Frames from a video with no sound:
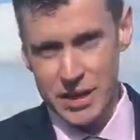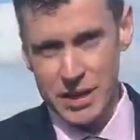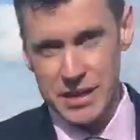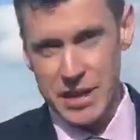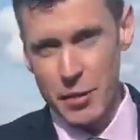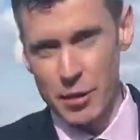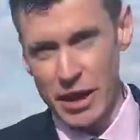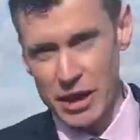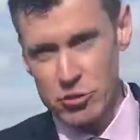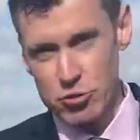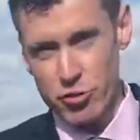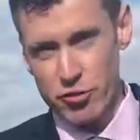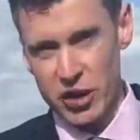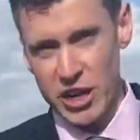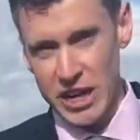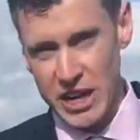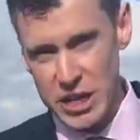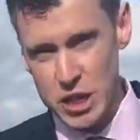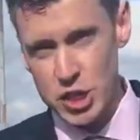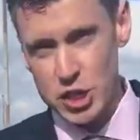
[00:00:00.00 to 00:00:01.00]
Now
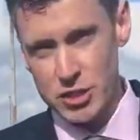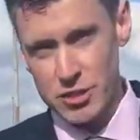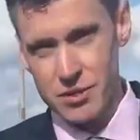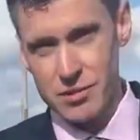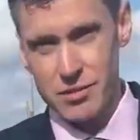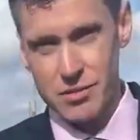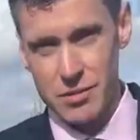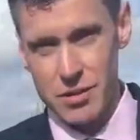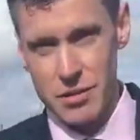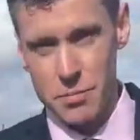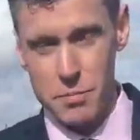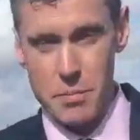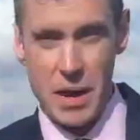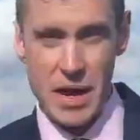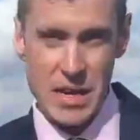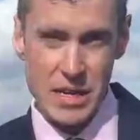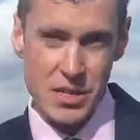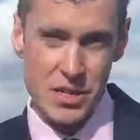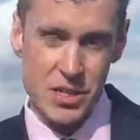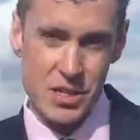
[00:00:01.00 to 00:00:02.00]
electrification
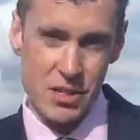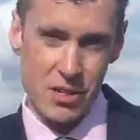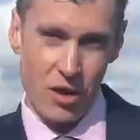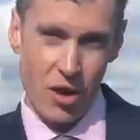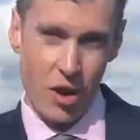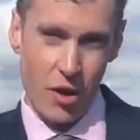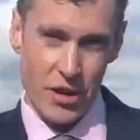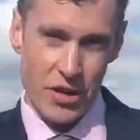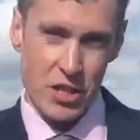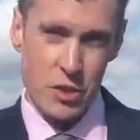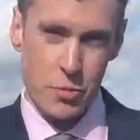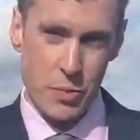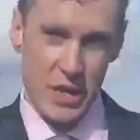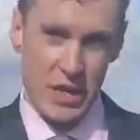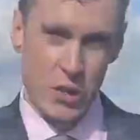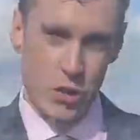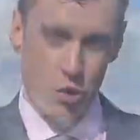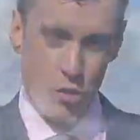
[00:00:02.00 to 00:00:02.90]
makes high-speed